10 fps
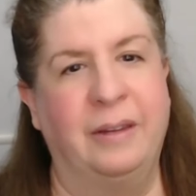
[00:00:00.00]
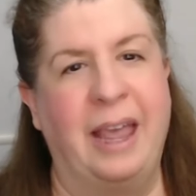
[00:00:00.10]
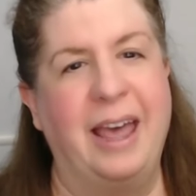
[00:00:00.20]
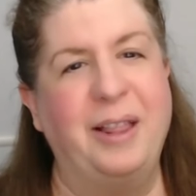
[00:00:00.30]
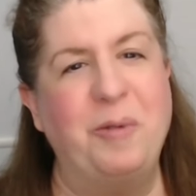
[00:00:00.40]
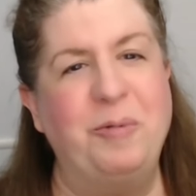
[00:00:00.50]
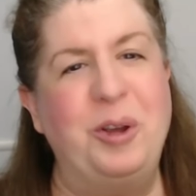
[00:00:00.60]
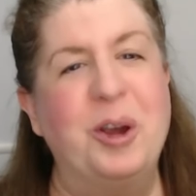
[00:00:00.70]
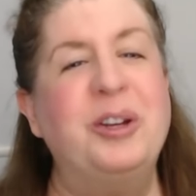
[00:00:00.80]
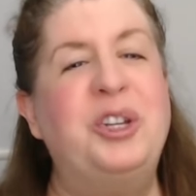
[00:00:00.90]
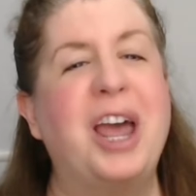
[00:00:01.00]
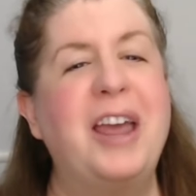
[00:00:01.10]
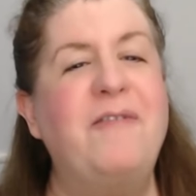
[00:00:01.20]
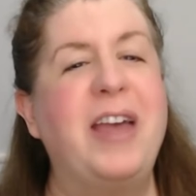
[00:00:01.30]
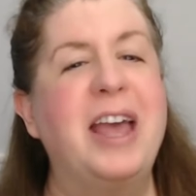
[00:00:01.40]
Hello, New York
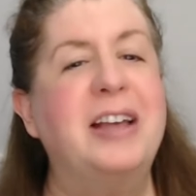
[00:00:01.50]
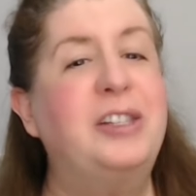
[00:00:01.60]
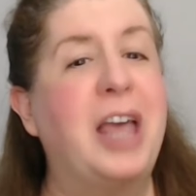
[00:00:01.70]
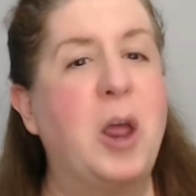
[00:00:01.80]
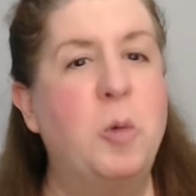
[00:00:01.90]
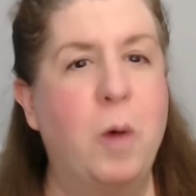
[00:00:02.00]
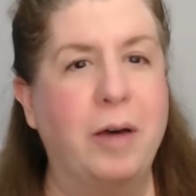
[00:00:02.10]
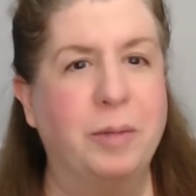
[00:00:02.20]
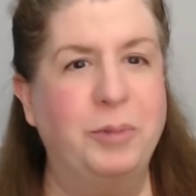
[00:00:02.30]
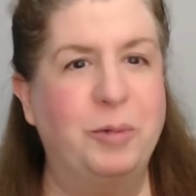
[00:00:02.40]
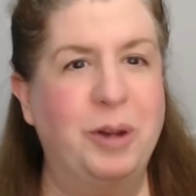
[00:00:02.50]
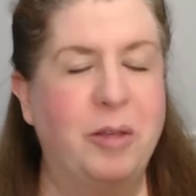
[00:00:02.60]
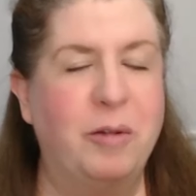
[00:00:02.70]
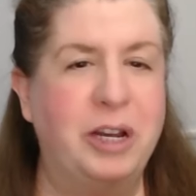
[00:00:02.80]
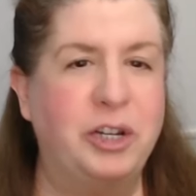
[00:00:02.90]
Giant fans, and welcome to
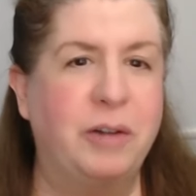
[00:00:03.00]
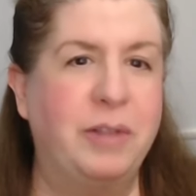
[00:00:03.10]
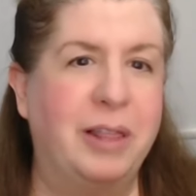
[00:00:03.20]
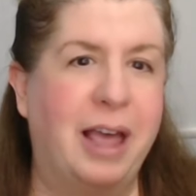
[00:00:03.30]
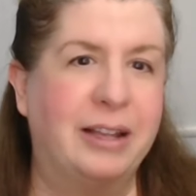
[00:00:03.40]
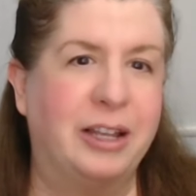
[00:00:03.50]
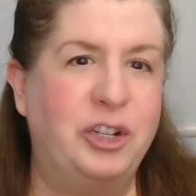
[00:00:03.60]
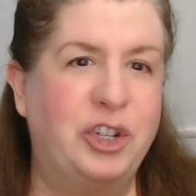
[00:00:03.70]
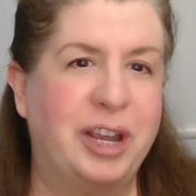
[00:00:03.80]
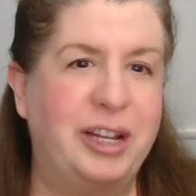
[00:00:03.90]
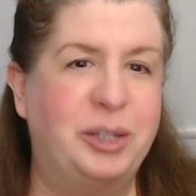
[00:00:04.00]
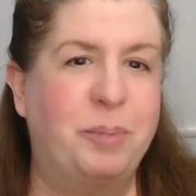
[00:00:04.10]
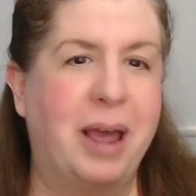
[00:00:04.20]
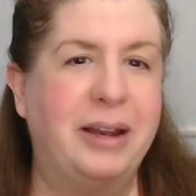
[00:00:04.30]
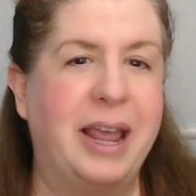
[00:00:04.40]
another edition of the Locked On Giants
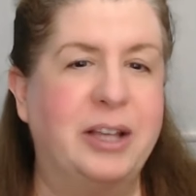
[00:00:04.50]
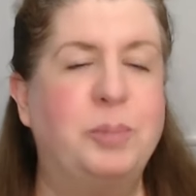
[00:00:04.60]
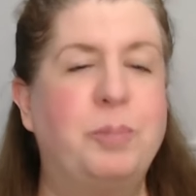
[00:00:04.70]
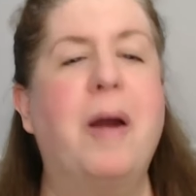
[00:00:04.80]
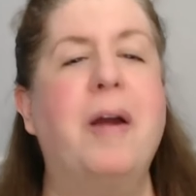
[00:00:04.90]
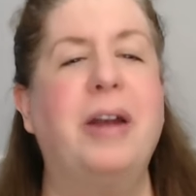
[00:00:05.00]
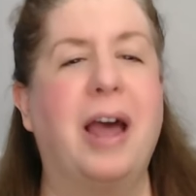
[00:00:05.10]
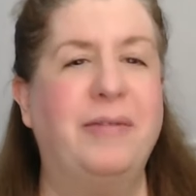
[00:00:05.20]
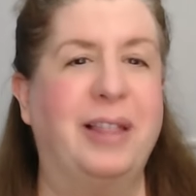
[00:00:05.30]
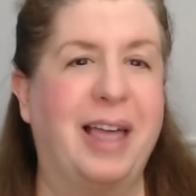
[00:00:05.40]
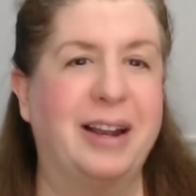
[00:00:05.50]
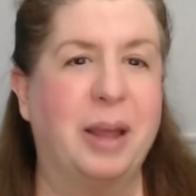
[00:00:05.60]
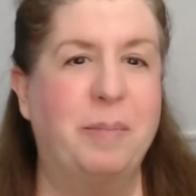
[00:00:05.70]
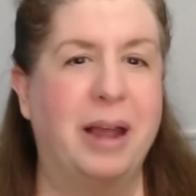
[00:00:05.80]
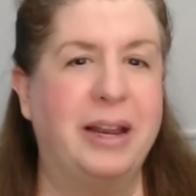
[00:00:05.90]
podcast, part of the Locked
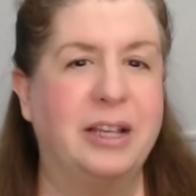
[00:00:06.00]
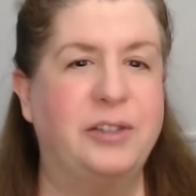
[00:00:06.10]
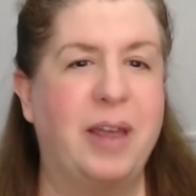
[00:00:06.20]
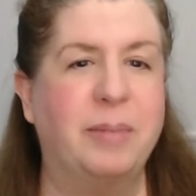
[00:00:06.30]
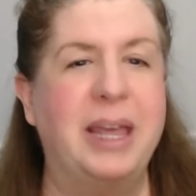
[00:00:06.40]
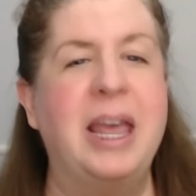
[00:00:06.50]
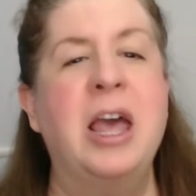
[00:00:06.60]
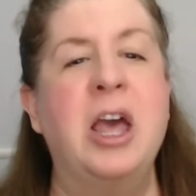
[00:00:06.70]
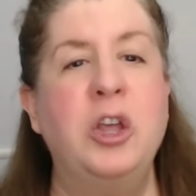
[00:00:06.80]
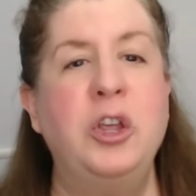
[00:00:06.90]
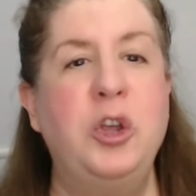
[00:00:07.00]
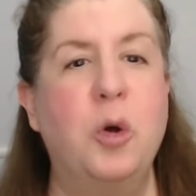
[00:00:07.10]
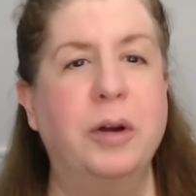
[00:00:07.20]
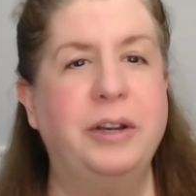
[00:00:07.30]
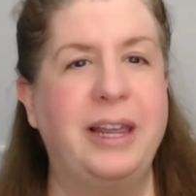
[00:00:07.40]
On Podcast family,
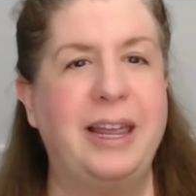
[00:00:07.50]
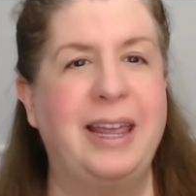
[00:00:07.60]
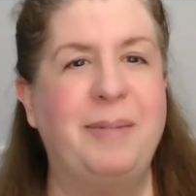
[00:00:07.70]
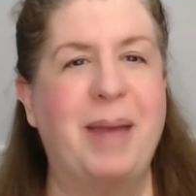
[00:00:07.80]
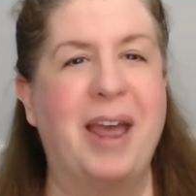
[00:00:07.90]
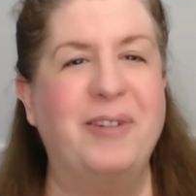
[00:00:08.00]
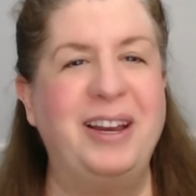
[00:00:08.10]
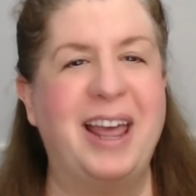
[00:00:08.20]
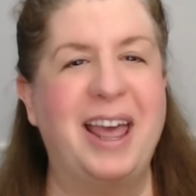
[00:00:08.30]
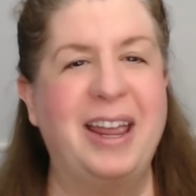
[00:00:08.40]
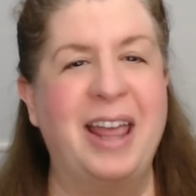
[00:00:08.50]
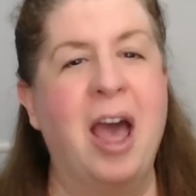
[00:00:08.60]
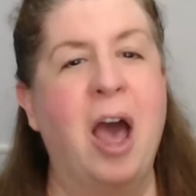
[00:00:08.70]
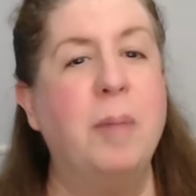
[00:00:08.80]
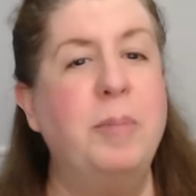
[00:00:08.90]
your team every day.
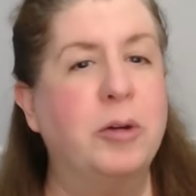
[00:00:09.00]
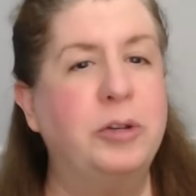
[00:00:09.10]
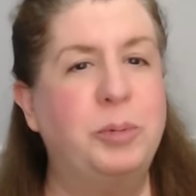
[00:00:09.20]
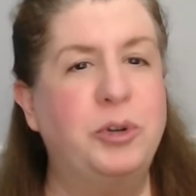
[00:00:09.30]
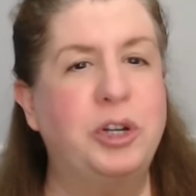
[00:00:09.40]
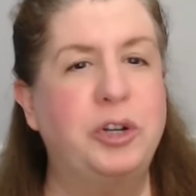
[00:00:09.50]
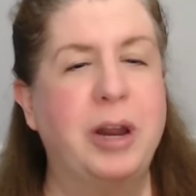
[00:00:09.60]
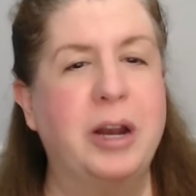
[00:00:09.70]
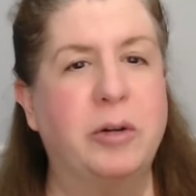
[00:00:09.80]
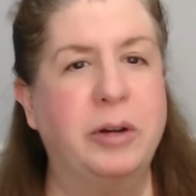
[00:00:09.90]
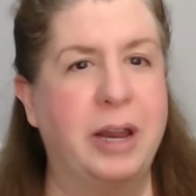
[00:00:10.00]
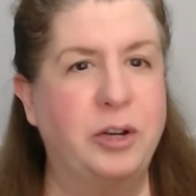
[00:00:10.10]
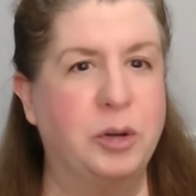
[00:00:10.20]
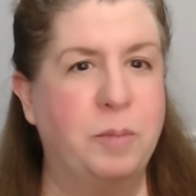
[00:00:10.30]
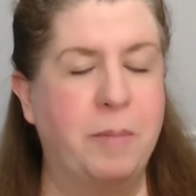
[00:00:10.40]
I'm your host, Patricia Traina,
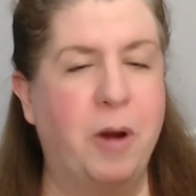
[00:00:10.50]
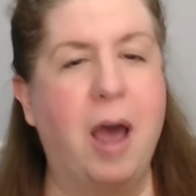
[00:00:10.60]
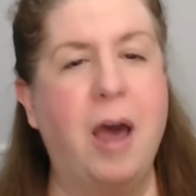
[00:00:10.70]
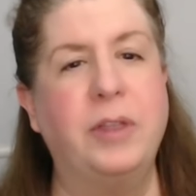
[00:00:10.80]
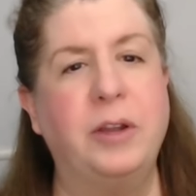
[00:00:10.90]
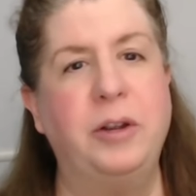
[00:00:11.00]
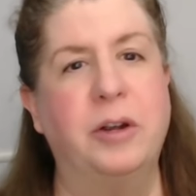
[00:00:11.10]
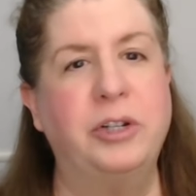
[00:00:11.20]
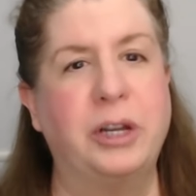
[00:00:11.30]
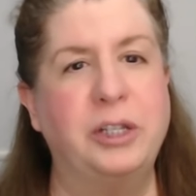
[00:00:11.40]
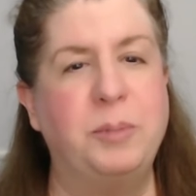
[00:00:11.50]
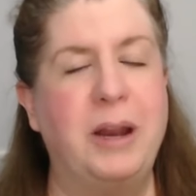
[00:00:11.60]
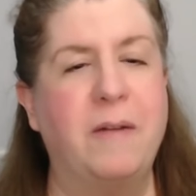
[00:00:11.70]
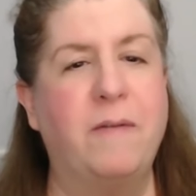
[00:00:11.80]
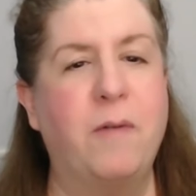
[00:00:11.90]
credential member of the New York Giants
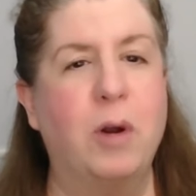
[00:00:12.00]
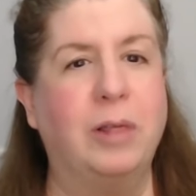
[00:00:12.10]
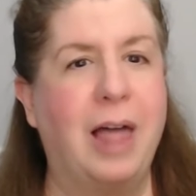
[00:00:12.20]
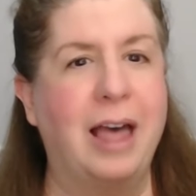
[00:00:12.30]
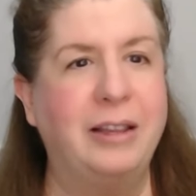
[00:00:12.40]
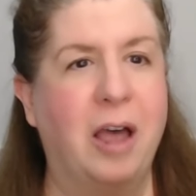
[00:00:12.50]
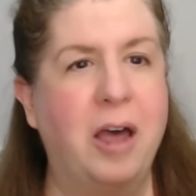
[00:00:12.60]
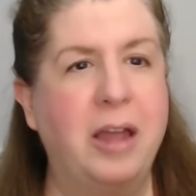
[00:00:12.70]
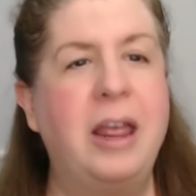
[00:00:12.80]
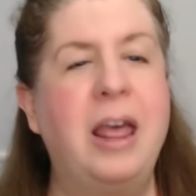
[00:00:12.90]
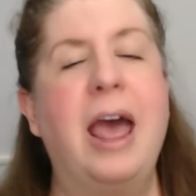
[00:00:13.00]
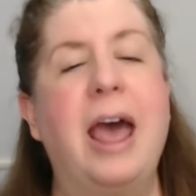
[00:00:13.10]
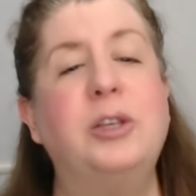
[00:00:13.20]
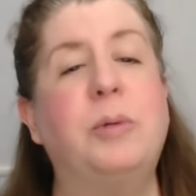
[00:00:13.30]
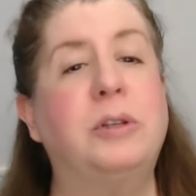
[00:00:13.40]
media for Locked On,
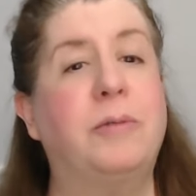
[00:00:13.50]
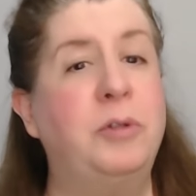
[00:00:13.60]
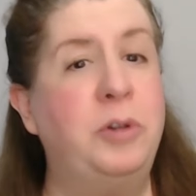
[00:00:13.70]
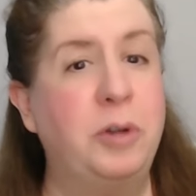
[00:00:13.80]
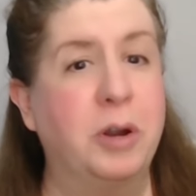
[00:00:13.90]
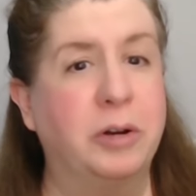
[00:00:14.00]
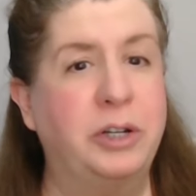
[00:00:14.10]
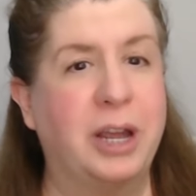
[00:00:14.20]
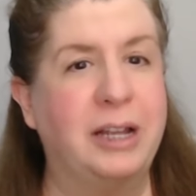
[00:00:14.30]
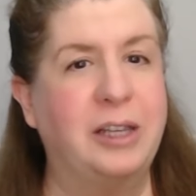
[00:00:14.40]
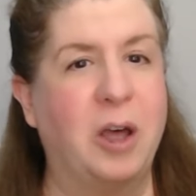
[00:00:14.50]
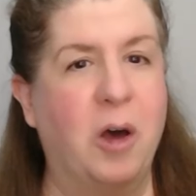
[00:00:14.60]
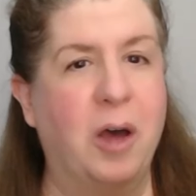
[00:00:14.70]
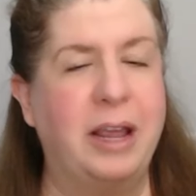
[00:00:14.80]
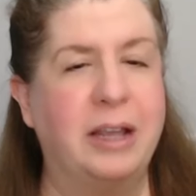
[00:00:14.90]
as well as for New York Giants
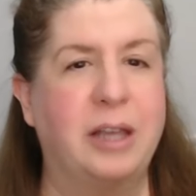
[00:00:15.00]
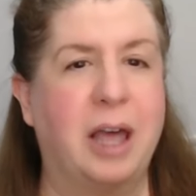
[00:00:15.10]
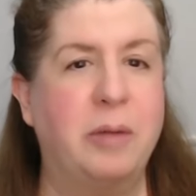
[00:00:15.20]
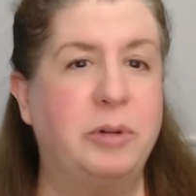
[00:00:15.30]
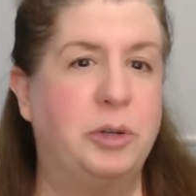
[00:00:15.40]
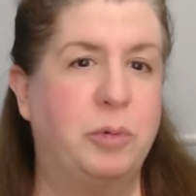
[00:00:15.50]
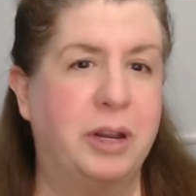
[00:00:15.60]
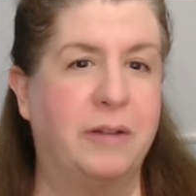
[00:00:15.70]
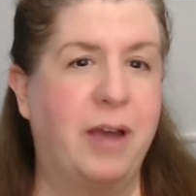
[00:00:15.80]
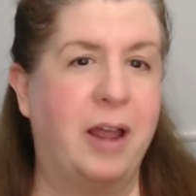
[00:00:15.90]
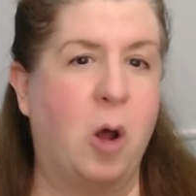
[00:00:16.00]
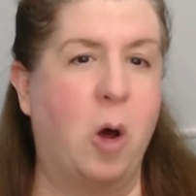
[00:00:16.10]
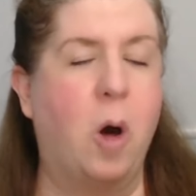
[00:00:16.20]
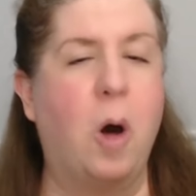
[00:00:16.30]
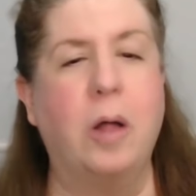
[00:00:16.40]
on SI, which is where you can find
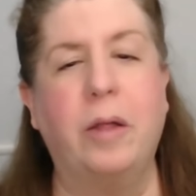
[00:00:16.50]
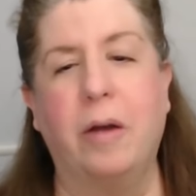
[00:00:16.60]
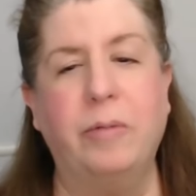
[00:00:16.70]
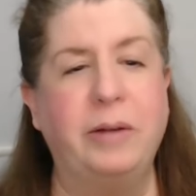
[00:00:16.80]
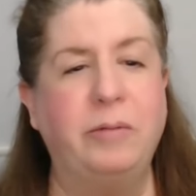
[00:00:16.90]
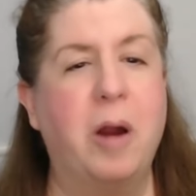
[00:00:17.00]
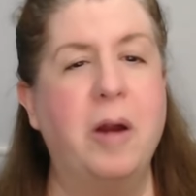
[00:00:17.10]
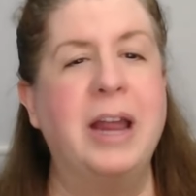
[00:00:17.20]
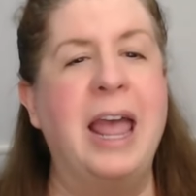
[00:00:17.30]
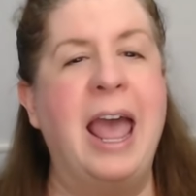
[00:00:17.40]
all our written work.